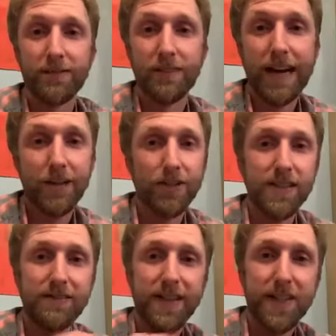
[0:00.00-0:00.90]

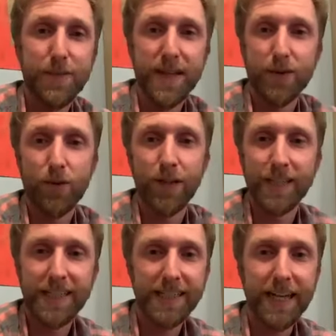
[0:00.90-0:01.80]
Rocco's living his best
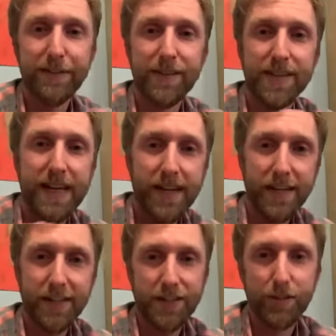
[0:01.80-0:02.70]
quarantine life. He's got
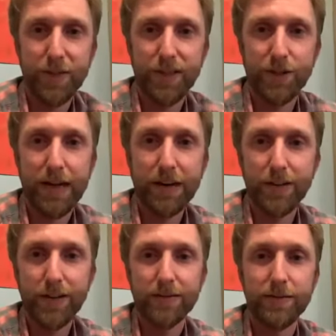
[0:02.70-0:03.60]
all his humans
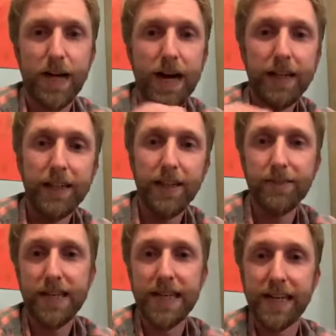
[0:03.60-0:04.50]
around. Ollie
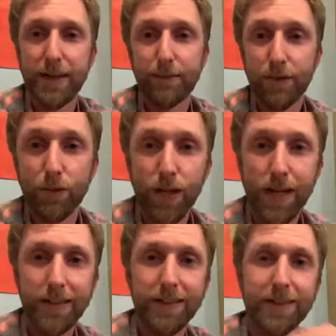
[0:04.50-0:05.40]
loves taking him
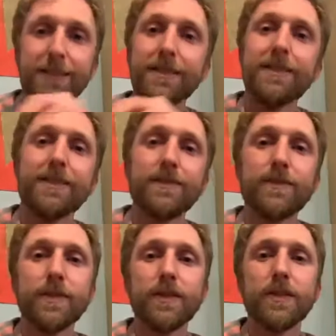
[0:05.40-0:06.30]
walks.
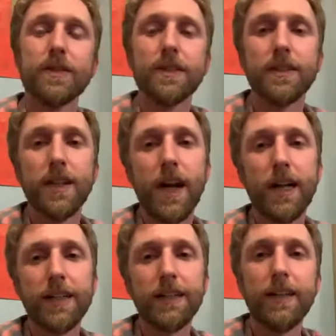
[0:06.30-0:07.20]

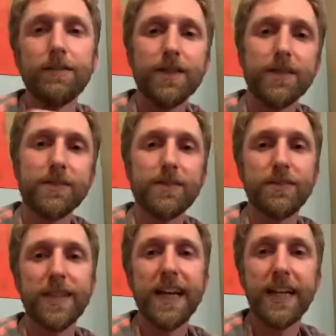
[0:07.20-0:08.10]
Ollie loves
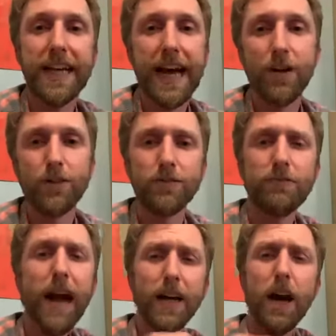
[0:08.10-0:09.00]
yelling out,
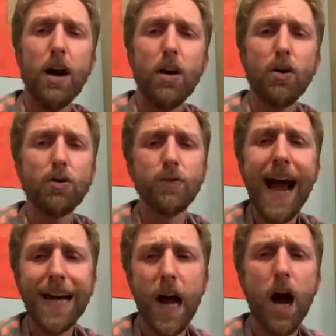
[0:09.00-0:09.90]
Rocco,
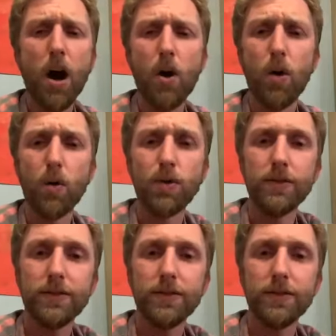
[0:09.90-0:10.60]
Rocco.